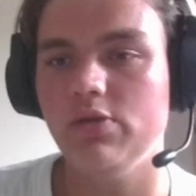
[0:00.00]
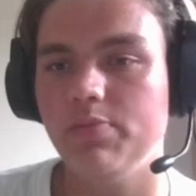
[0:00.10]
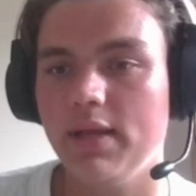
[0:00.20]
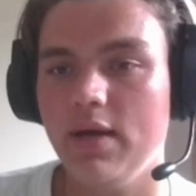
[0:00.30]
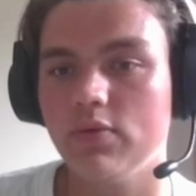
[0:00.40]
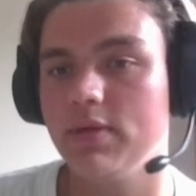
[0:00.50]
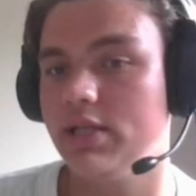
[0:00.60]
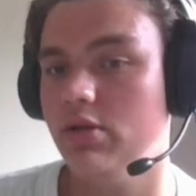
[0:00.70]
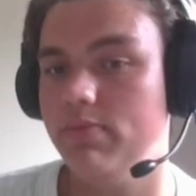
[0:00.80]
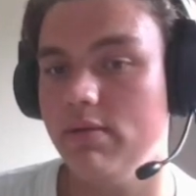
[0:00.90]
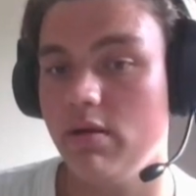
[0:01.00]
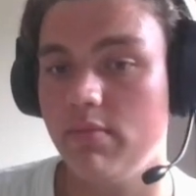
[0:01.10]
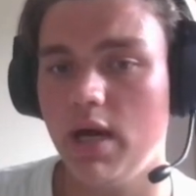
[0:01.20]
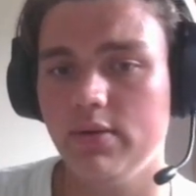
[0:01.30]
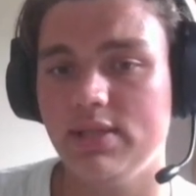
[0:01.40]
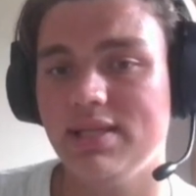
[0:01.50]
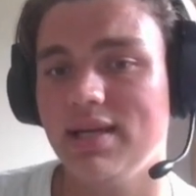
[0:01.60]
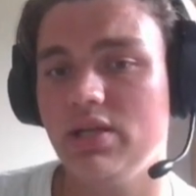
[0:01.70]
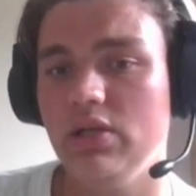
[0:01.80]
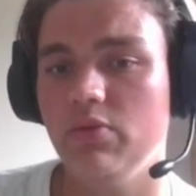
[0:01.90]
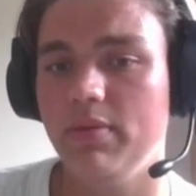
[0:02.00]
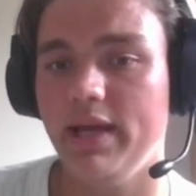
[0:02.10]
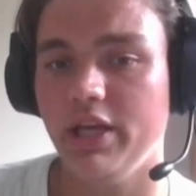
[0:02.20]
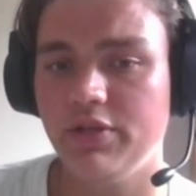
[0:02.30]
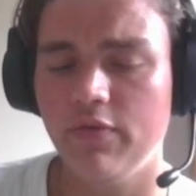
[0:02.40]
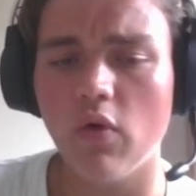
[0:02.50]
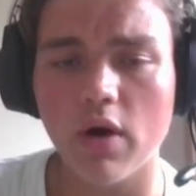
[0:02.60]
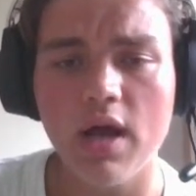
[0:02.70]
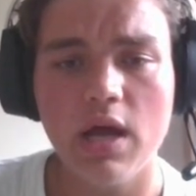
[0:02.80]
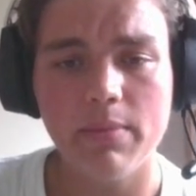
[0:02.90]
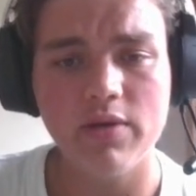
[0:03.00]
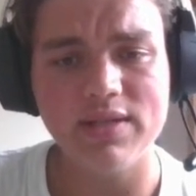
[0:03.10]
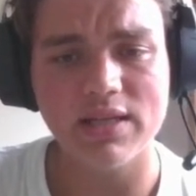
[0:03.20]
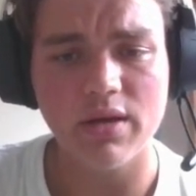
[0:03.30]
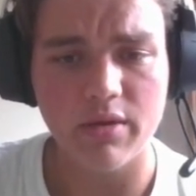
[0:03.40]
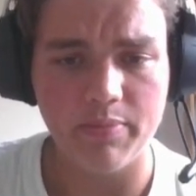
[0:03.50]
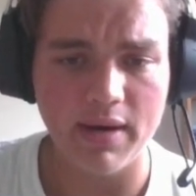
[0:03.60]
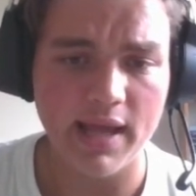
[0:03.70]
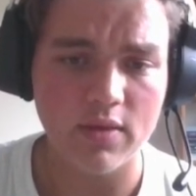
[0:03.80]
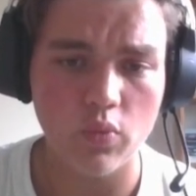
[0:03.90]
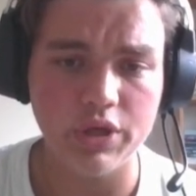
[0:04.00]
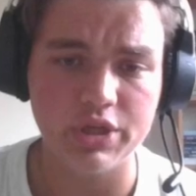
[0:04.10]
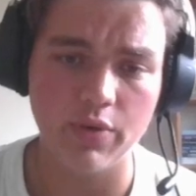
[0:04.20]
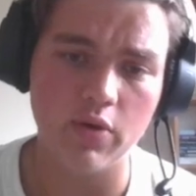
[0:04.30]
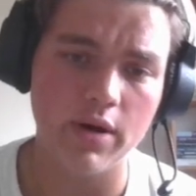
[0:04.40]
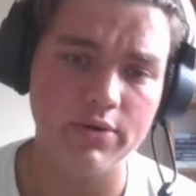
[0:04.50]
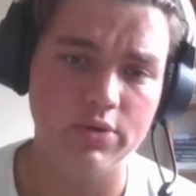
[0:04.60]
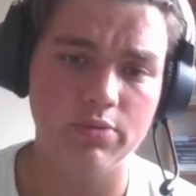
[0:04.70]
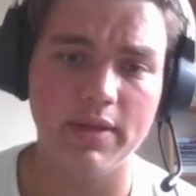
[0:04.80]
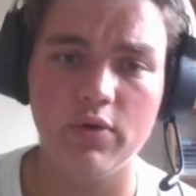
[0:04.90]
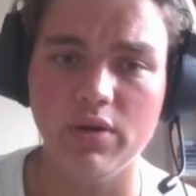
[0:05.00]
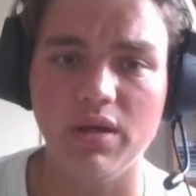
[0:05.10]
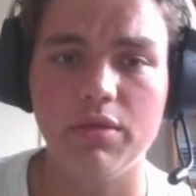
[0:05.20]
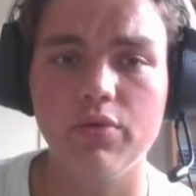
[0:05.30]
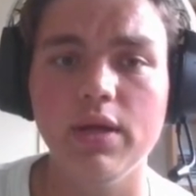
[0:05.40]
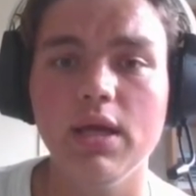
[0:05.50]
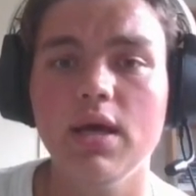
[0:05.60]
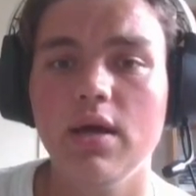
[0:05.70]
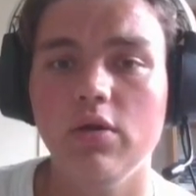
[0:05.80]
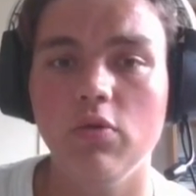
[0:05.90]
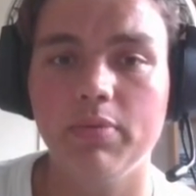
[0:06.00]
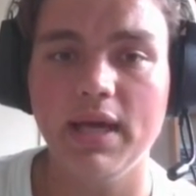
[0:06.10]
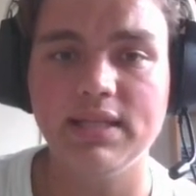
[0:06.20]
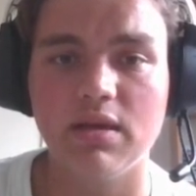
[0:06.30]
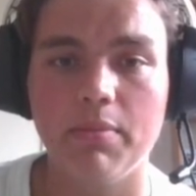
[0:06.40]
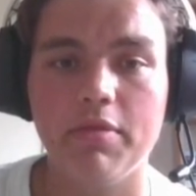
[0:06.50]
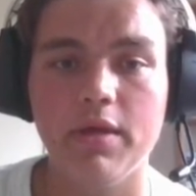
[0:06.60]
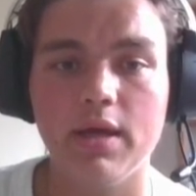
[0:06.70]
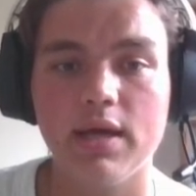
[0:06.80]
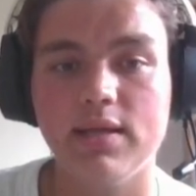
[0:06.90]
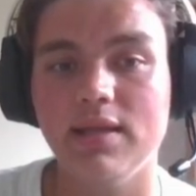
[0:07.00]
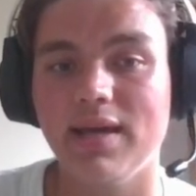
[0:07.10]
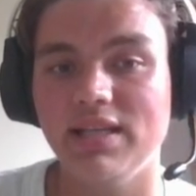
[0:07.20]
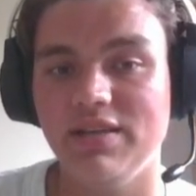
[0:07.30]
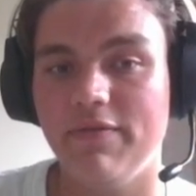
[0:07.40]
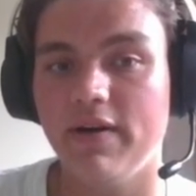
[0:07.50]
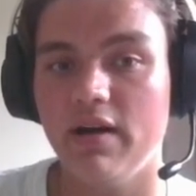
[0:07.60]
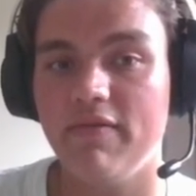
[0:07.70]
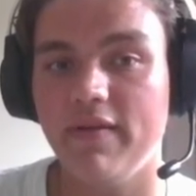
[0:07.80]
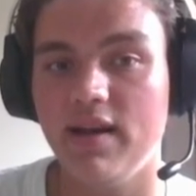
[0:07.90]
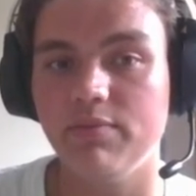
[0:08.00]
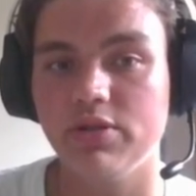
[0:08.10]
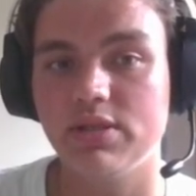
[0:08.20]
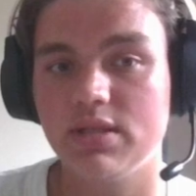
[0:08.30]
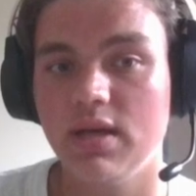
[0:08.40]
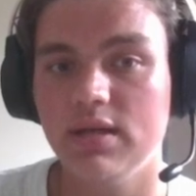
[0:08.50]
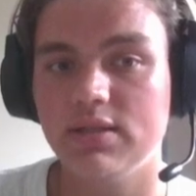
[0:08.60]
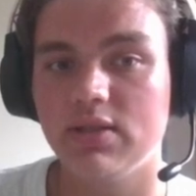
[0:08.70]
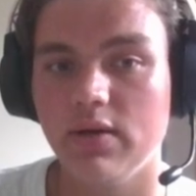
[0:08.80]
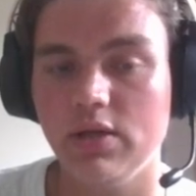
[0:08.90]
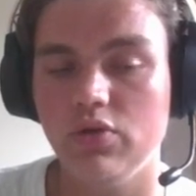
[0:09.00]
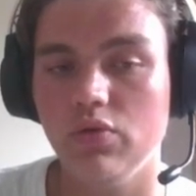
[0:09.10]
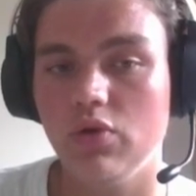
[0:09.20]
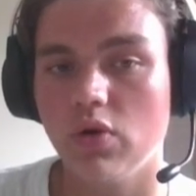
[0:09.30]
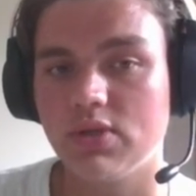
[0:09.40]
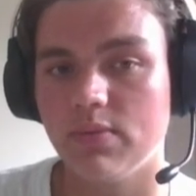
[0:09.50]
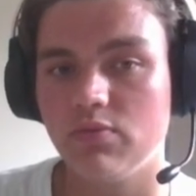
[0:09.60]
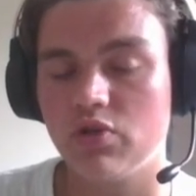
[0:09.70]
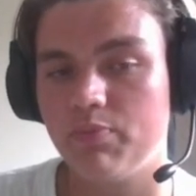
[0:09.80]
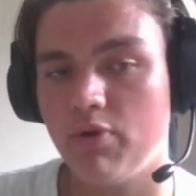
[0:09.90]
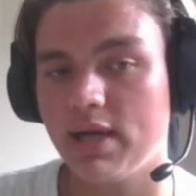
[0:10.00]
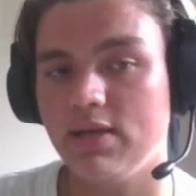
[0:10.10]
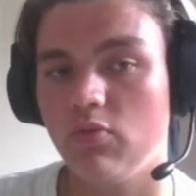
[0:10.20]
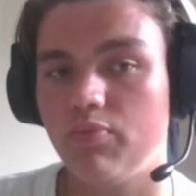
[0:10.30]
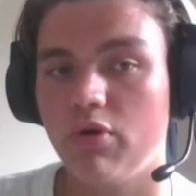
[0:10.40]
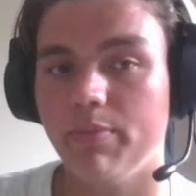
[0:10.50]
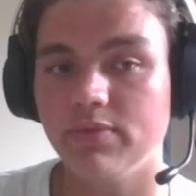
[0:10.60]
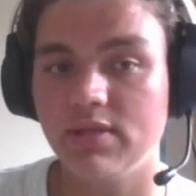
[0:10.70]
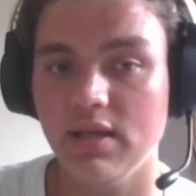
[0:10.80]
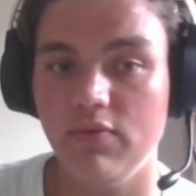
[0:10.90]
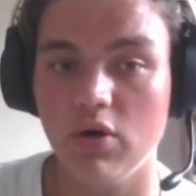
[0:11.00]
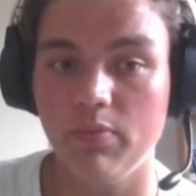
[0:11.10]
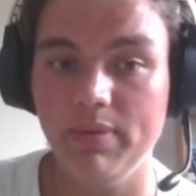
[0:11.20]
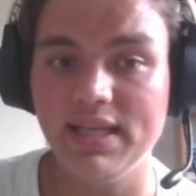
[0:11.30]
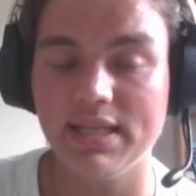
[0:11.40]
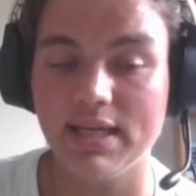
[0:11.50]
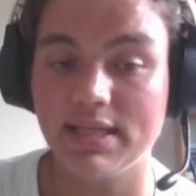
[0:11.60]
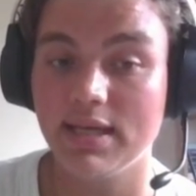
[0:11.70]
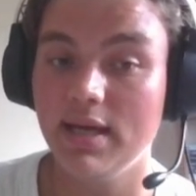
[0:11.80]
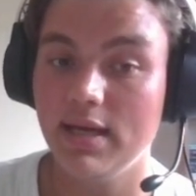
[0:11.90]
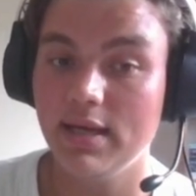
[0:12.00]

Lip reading: way to play was actually played by Magnus. It's actually to play h4, but there is another plan which requires you to play queen e3. You play something, and then knight c5. And I'm just starting to cause some practical problems. If you go b6,